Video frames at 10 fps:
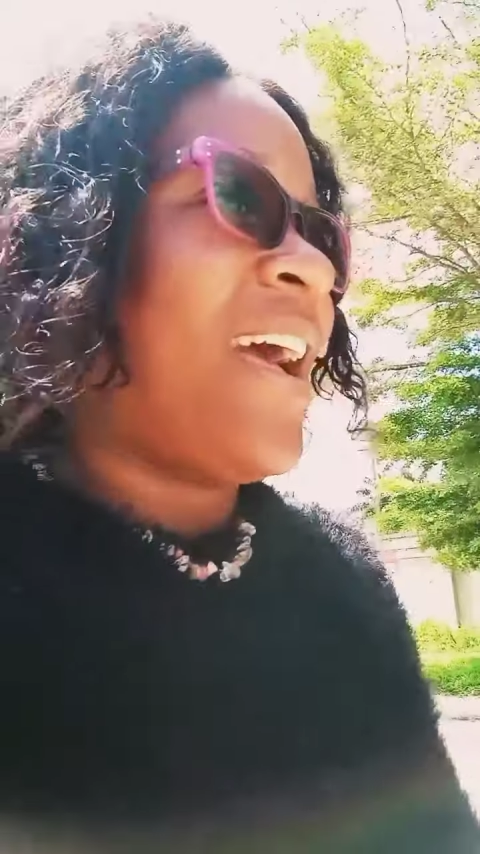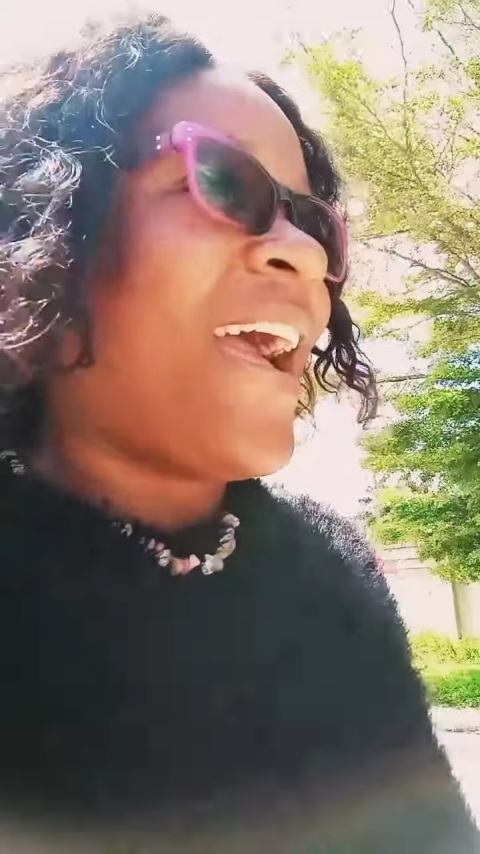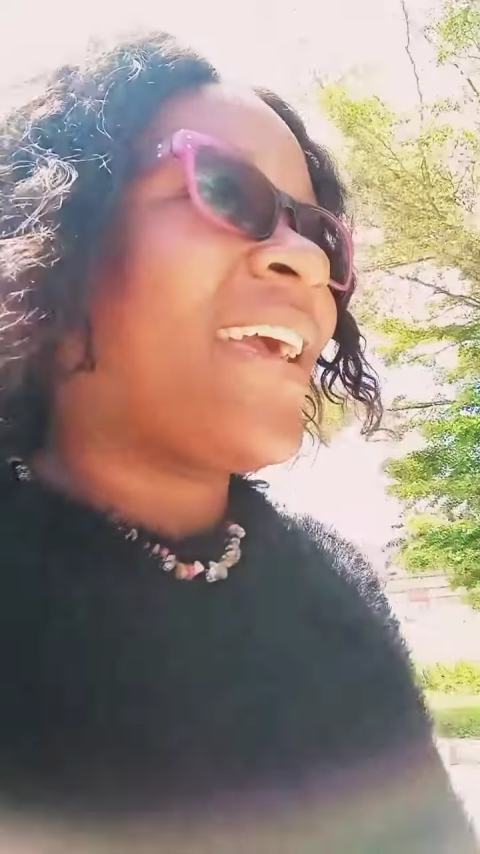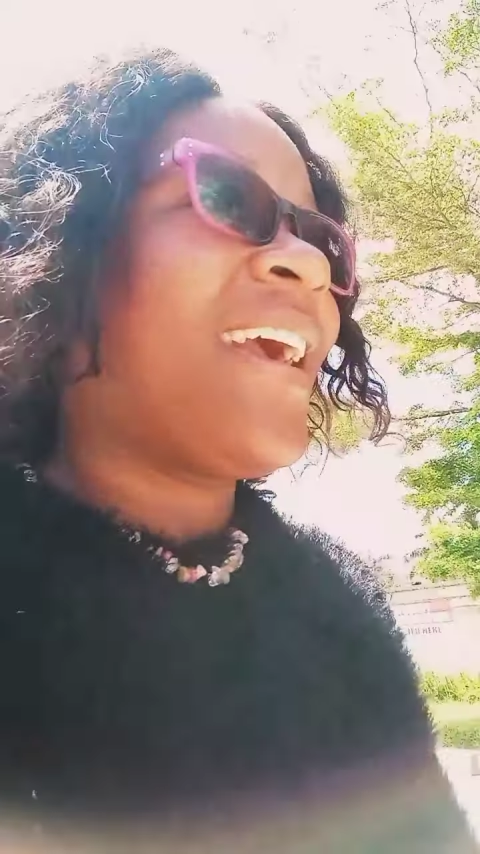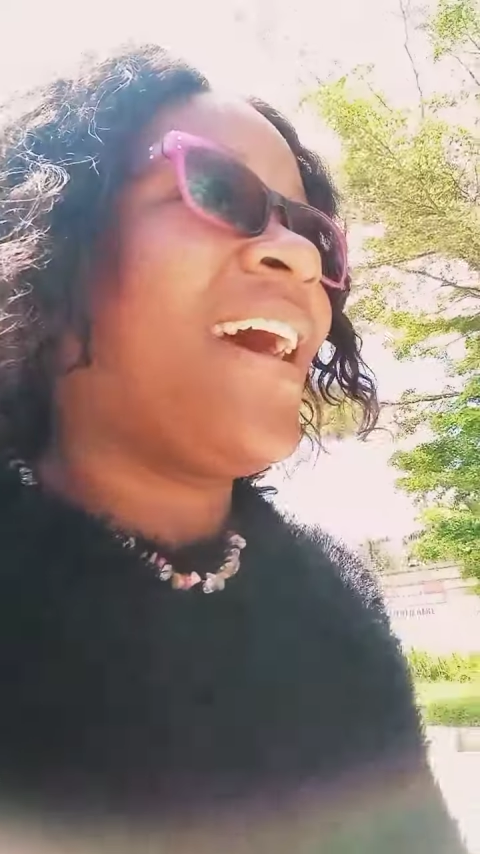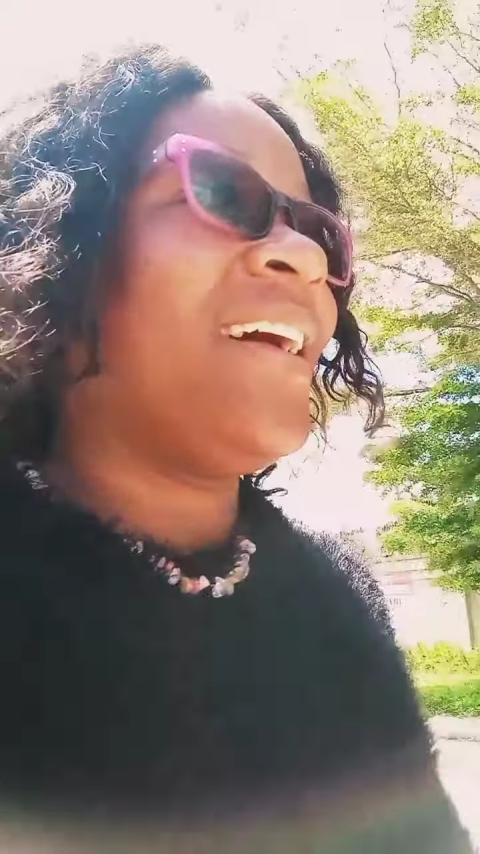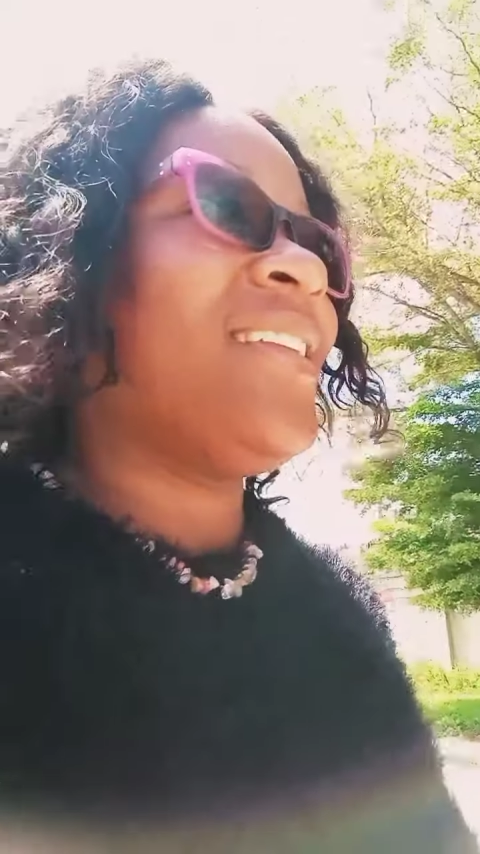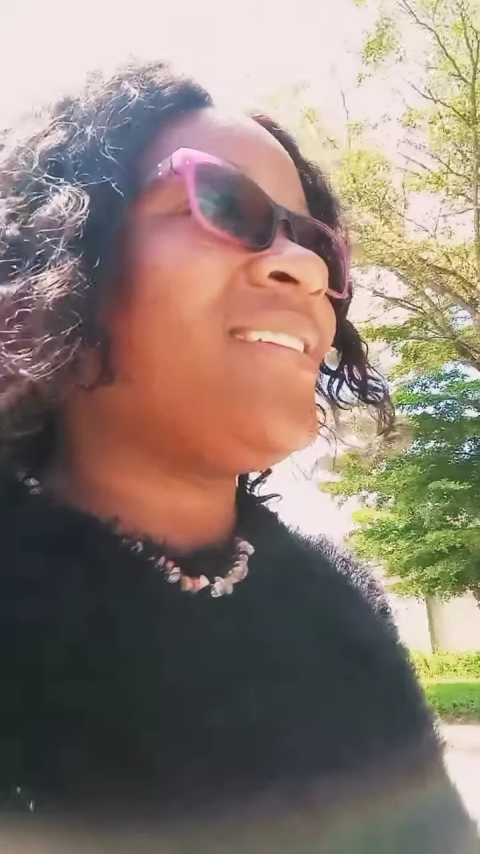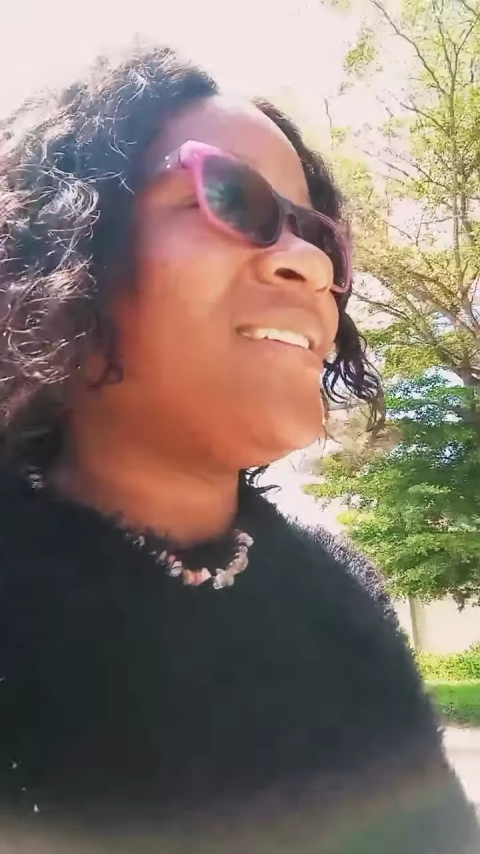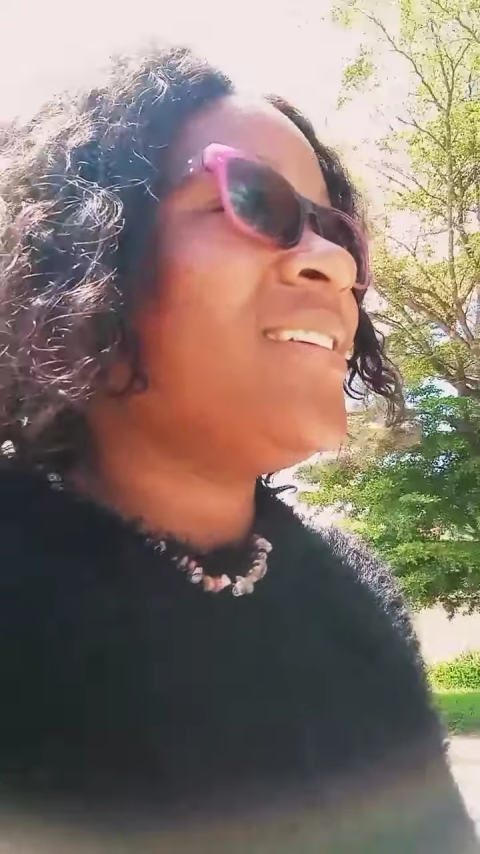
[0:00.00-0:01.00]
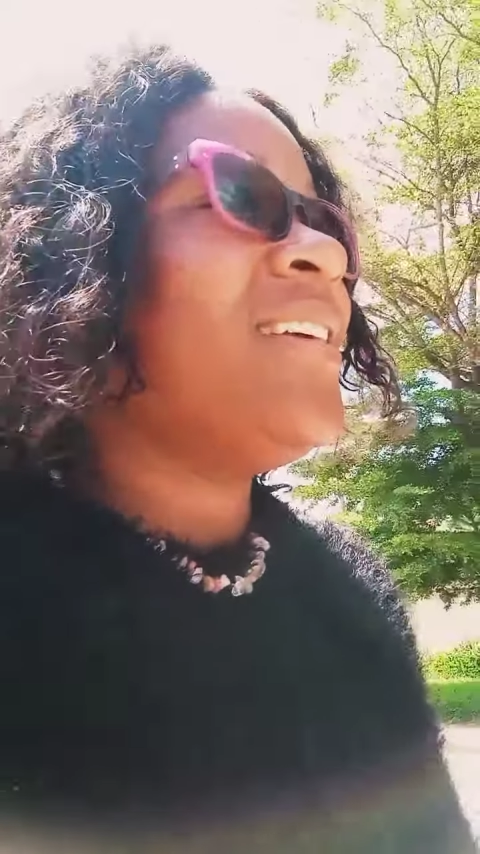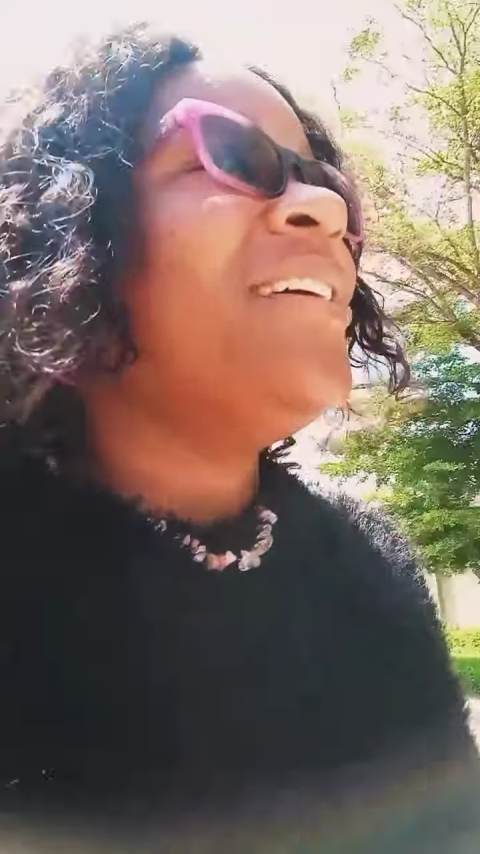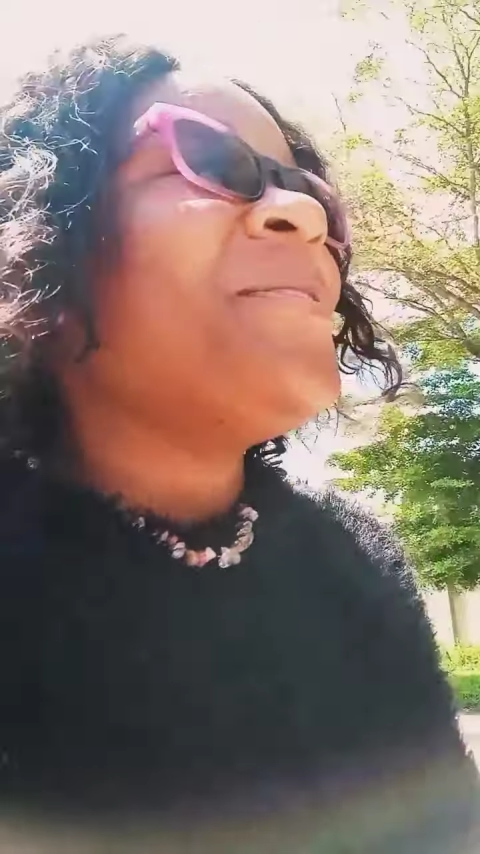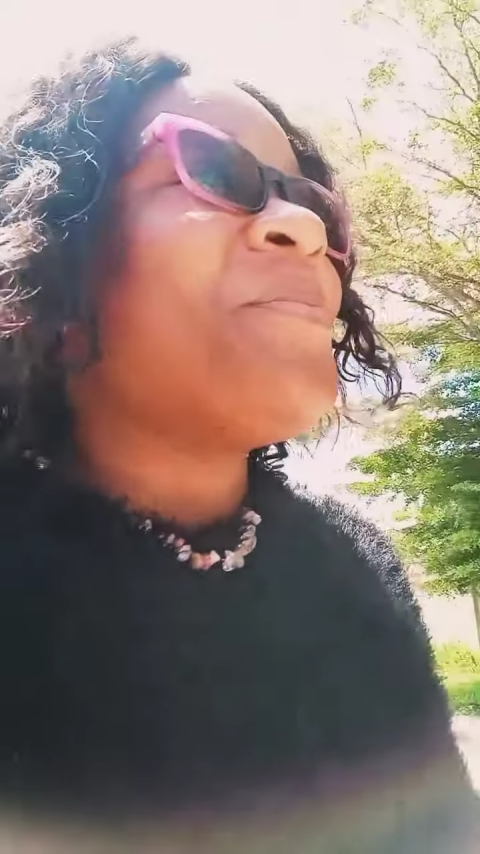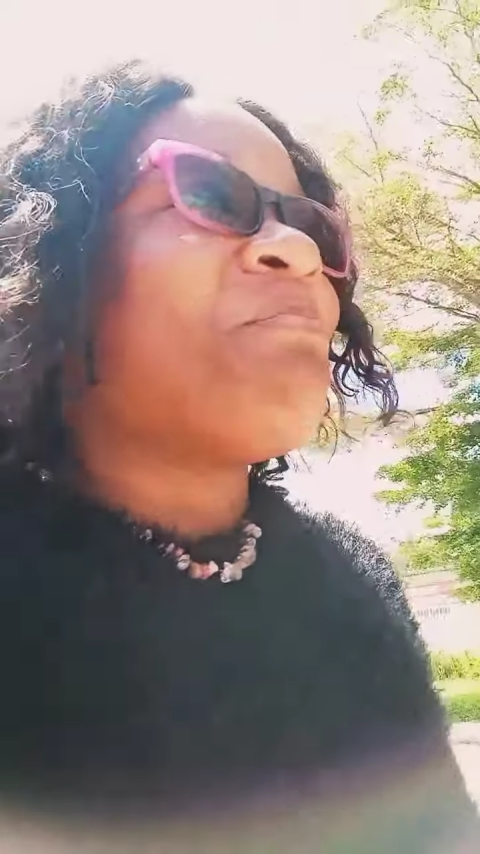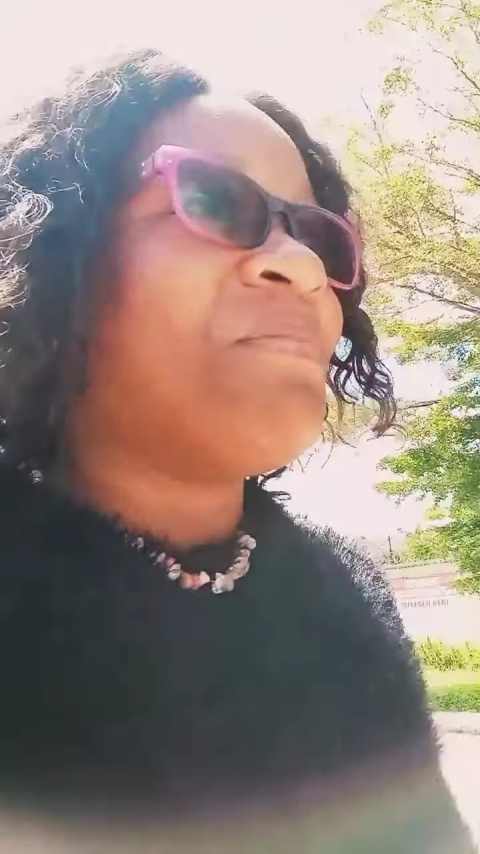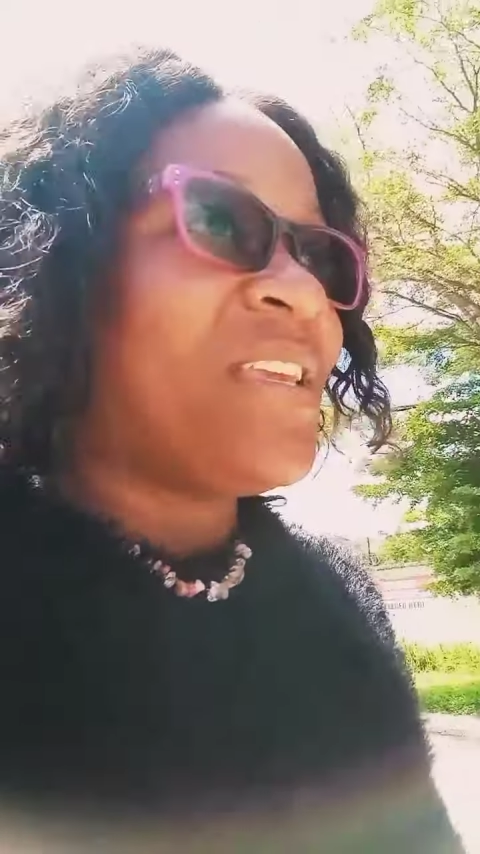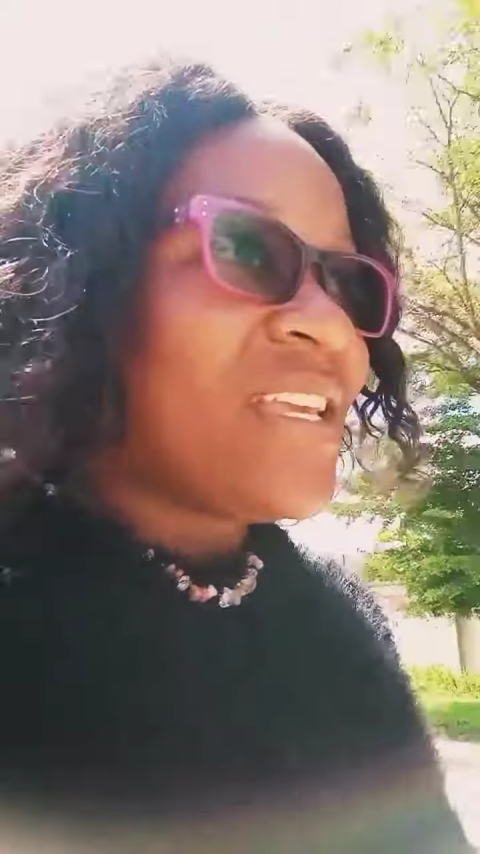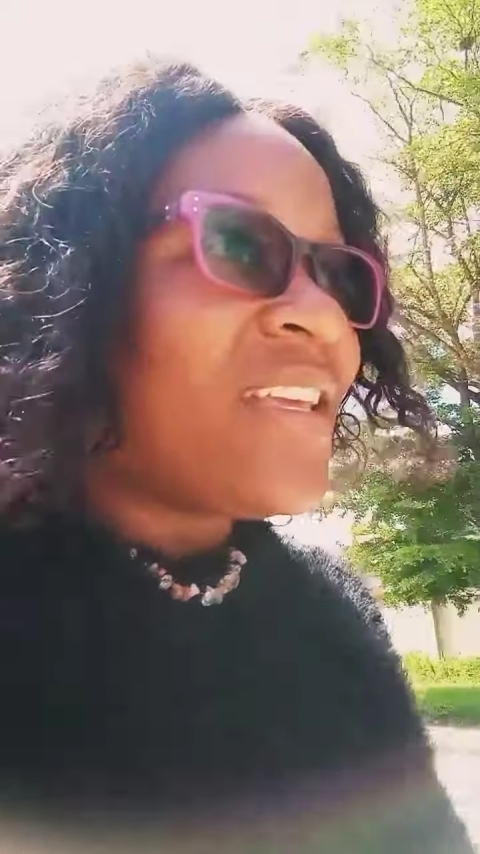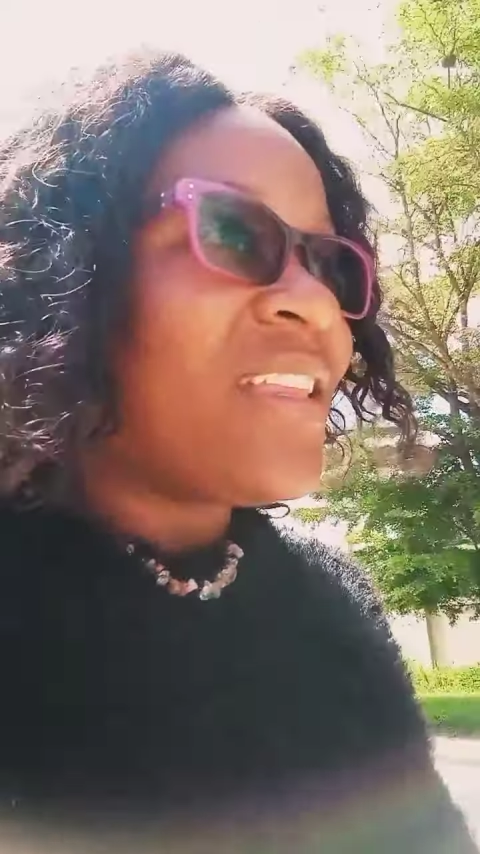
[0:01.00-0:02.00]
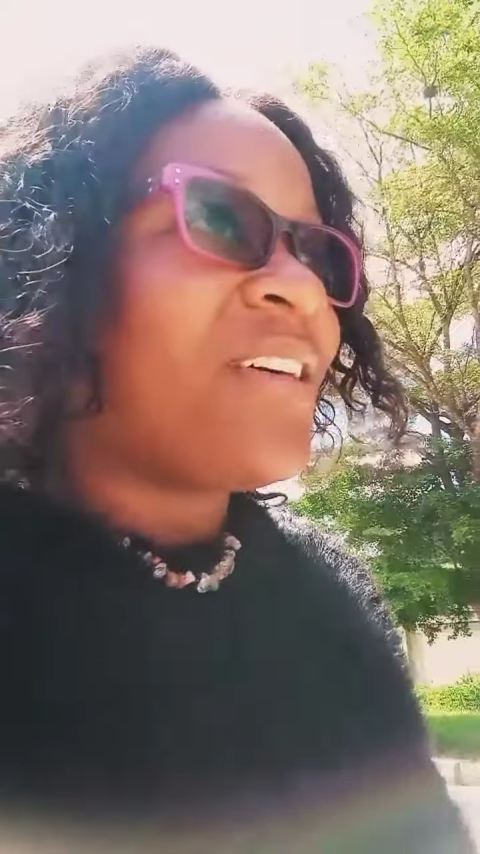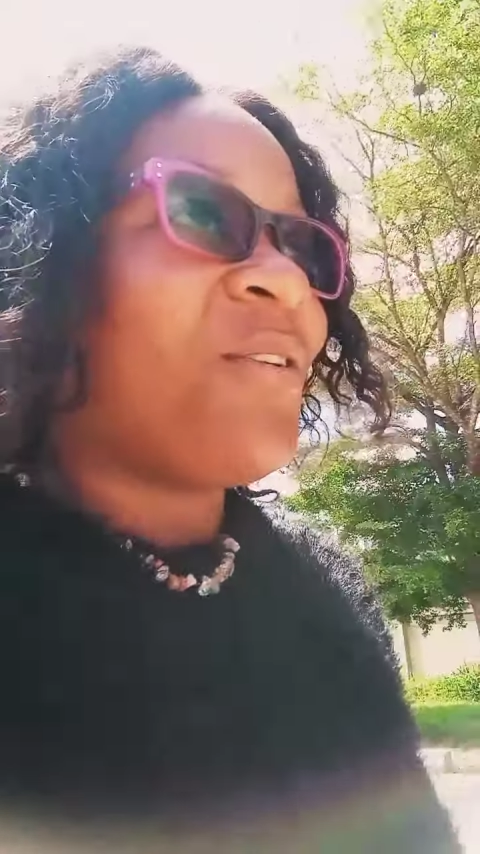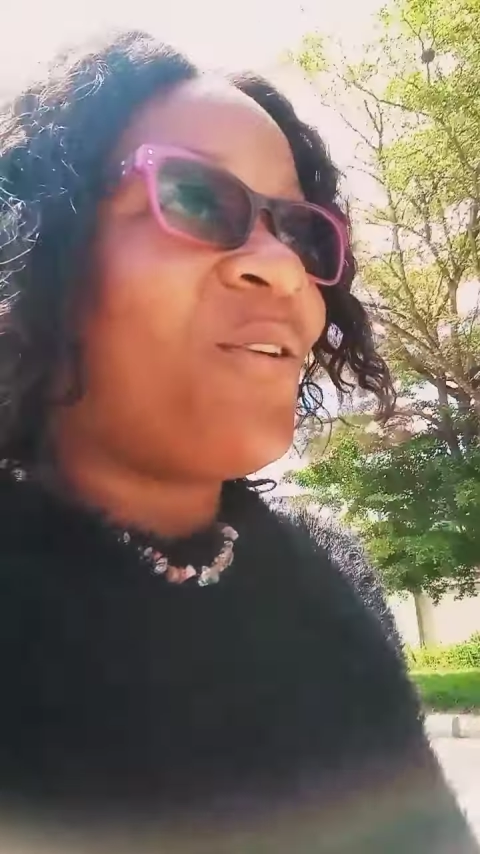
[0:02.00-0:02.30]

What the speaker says: I can't be the